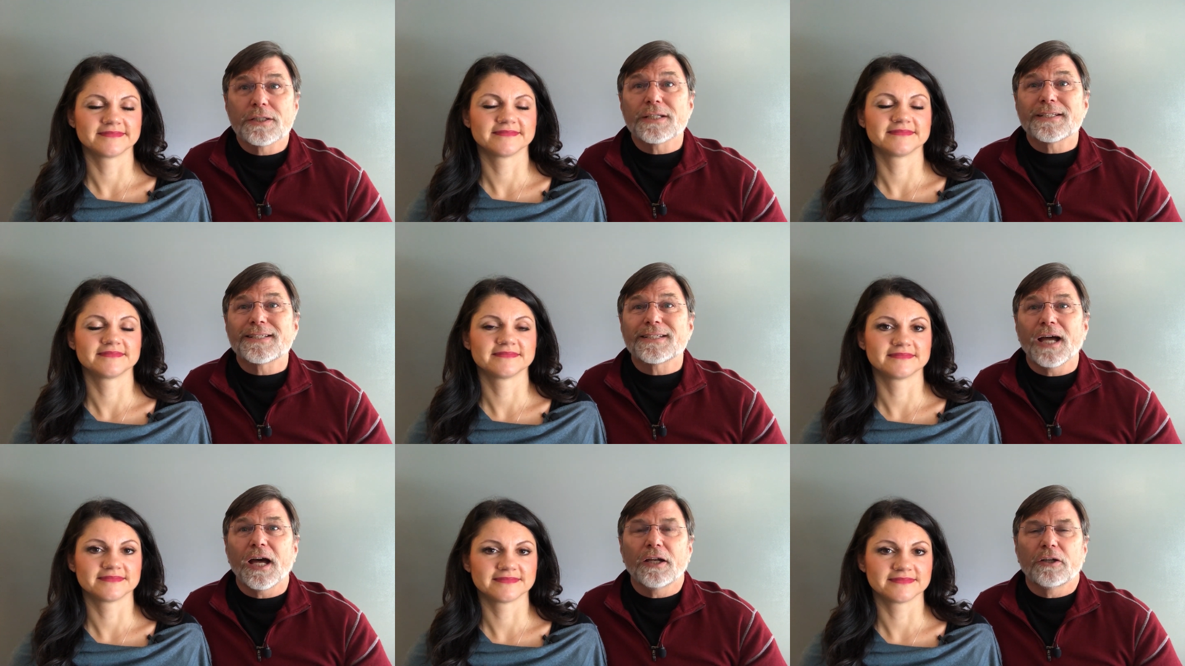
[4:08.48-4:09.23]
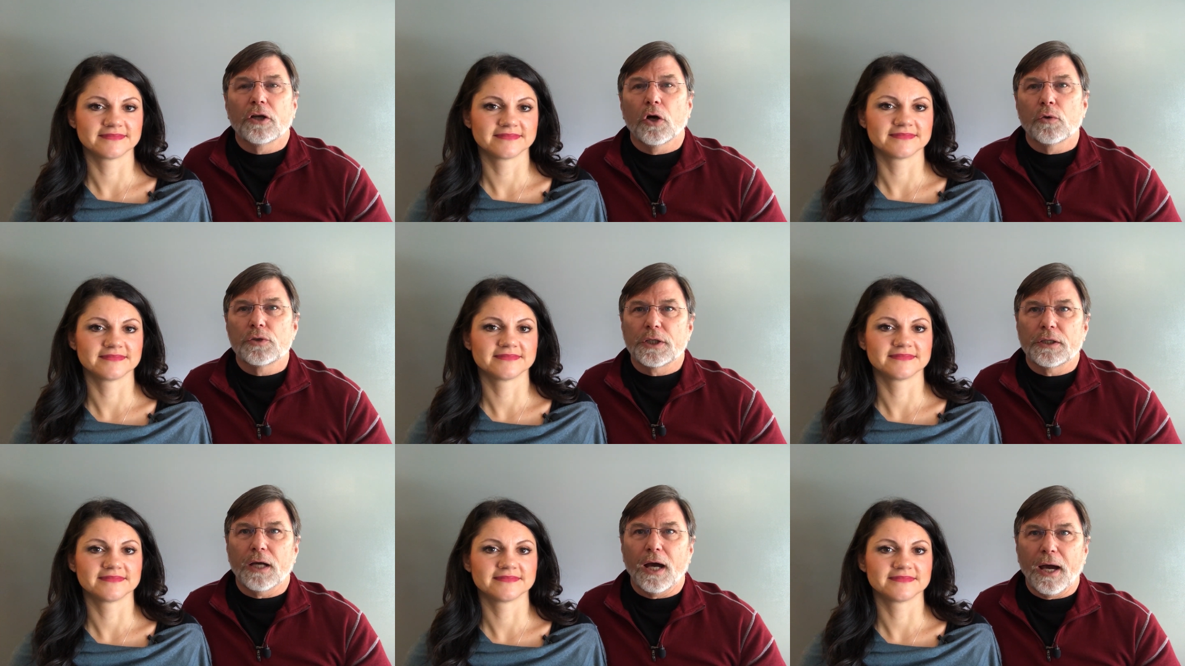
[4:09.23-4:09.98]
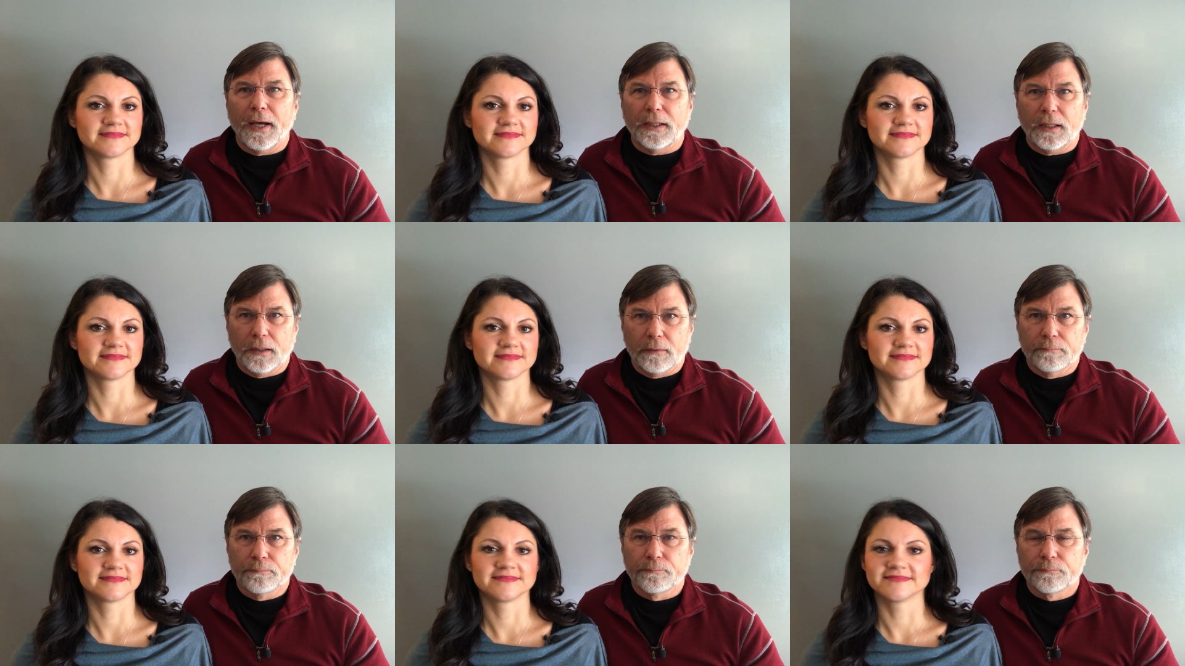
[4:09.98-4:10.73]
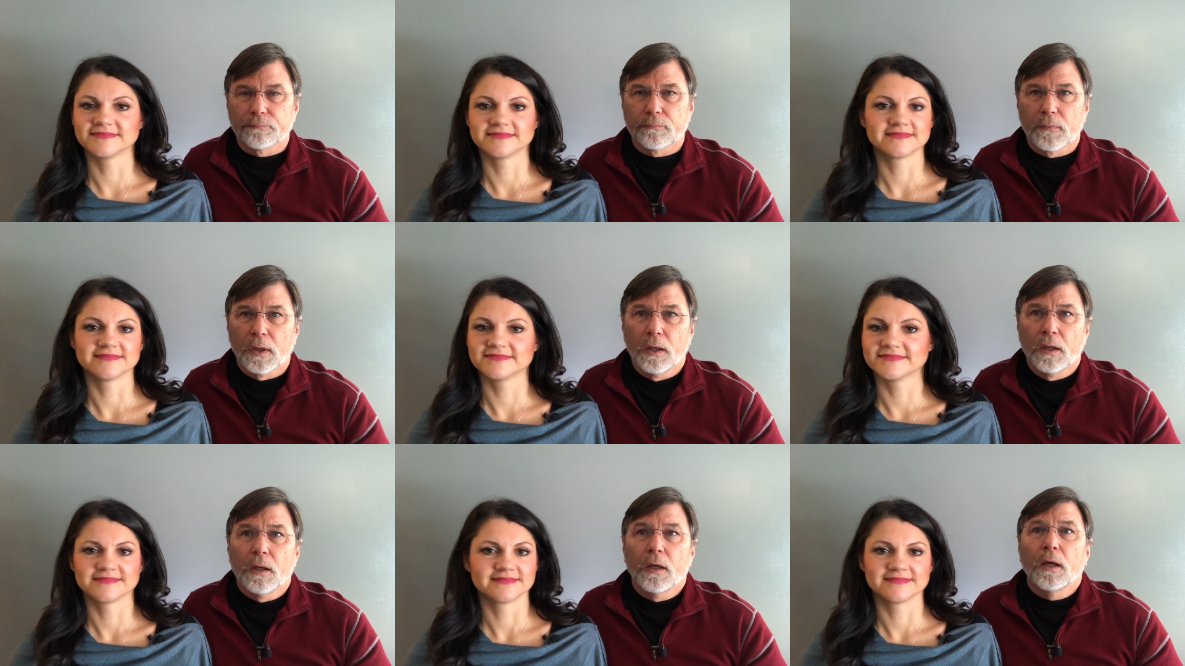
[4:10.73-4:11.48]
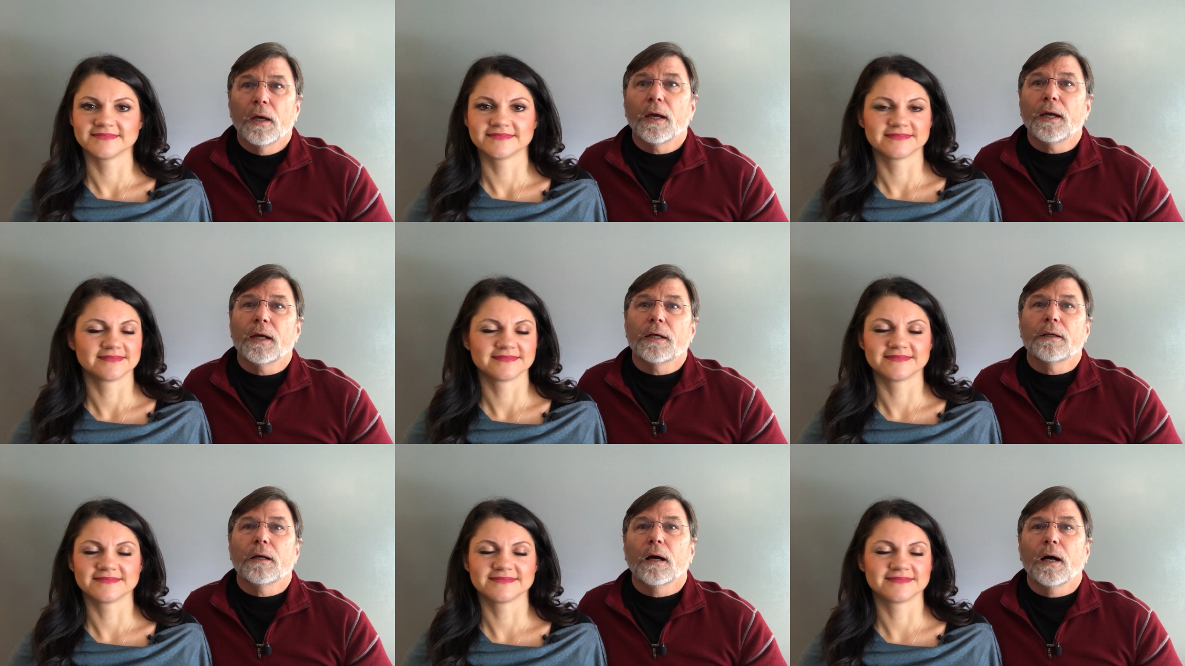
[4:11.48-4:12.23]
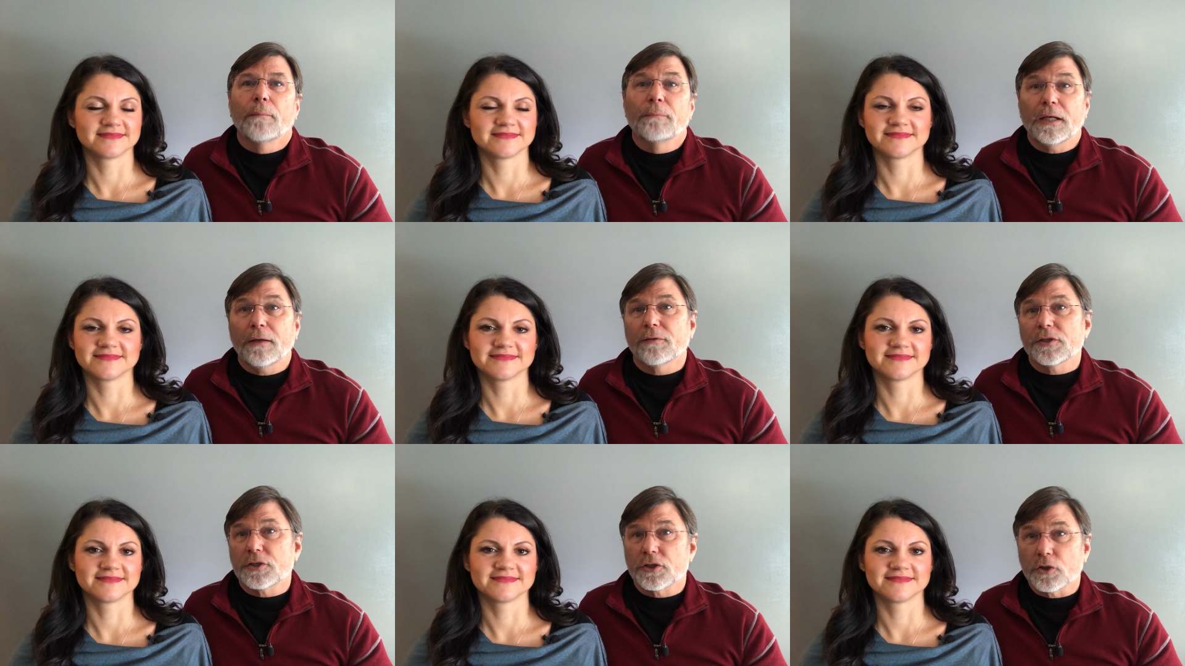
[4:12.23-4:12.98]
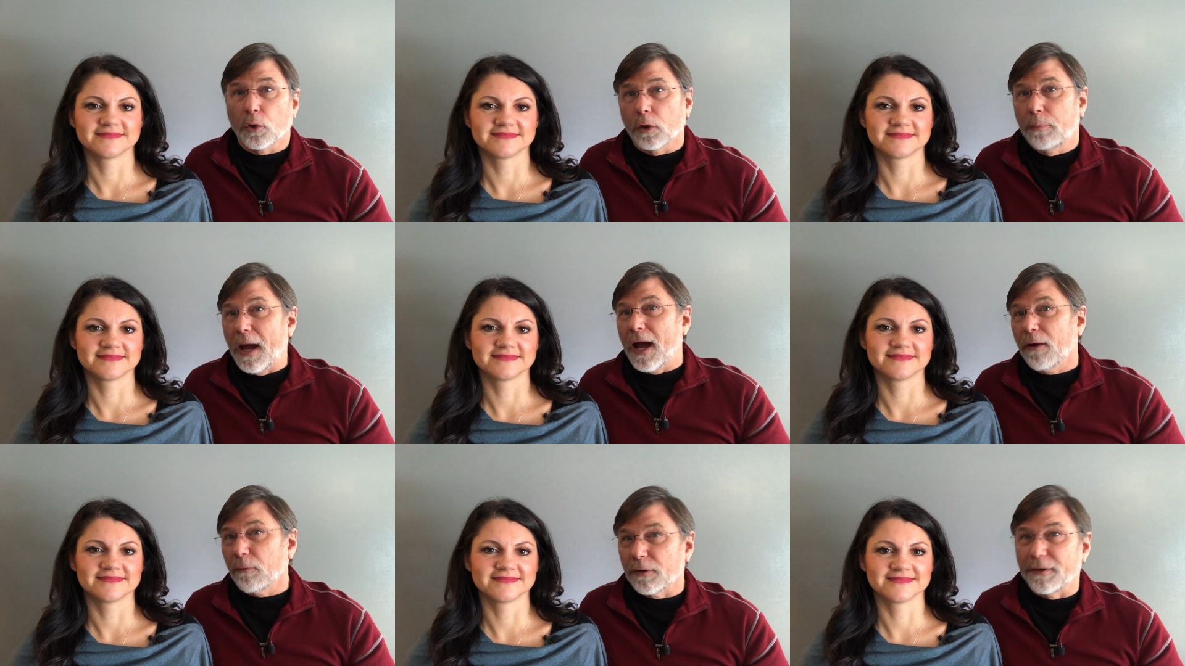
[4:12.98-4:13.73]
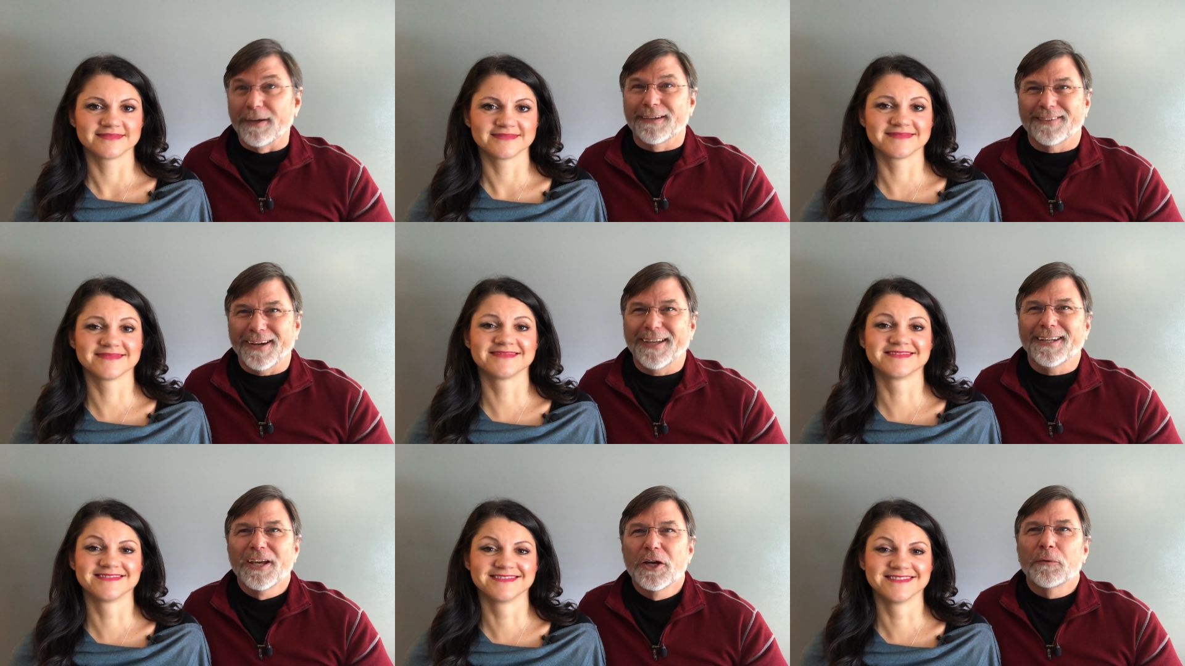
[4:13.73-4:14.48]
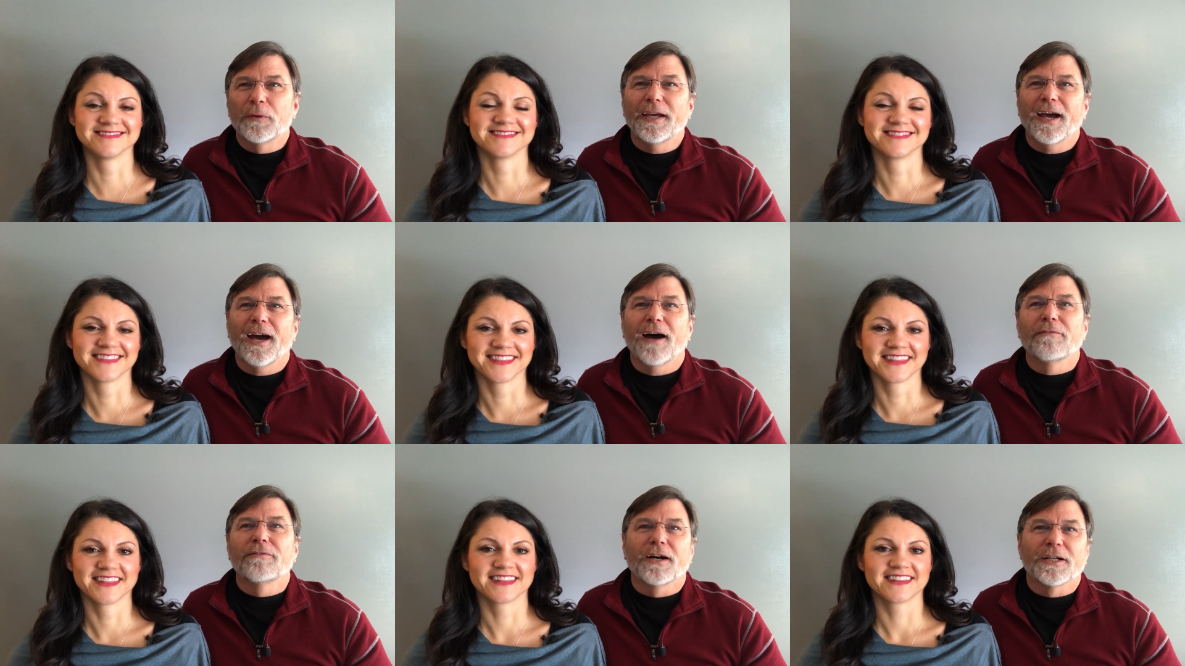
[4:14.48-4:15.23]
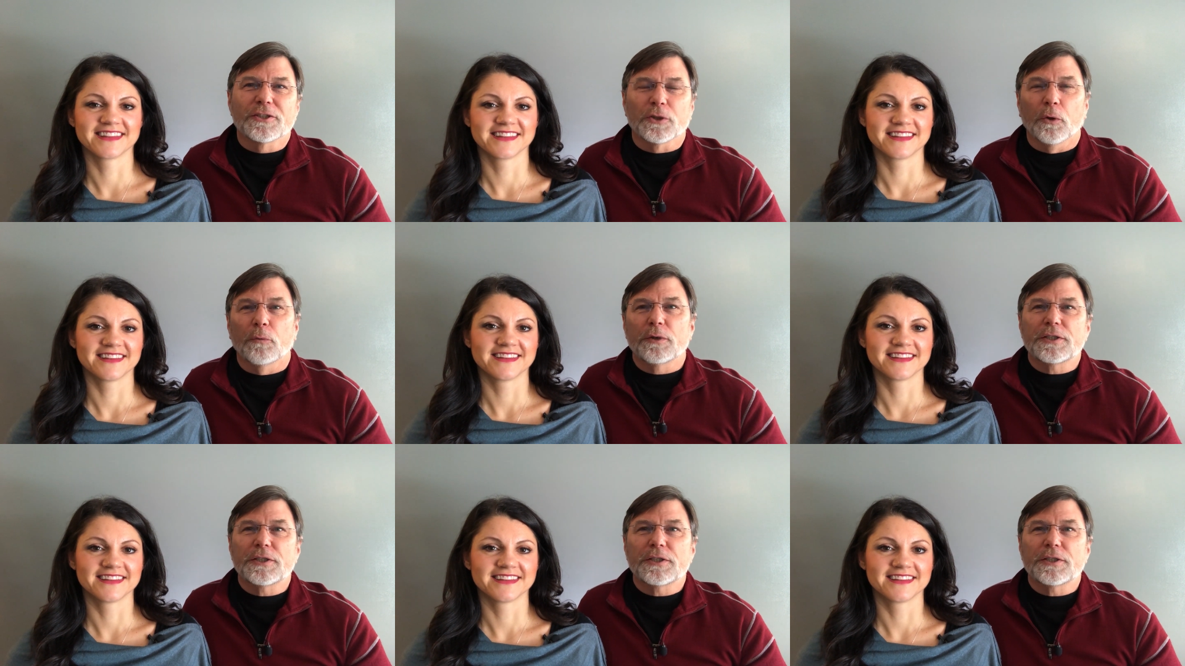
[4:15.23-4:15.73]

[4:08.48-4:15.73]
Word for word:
Speaker 1: is the sun goes into hiding. And many of us are solar powered, right? We have solar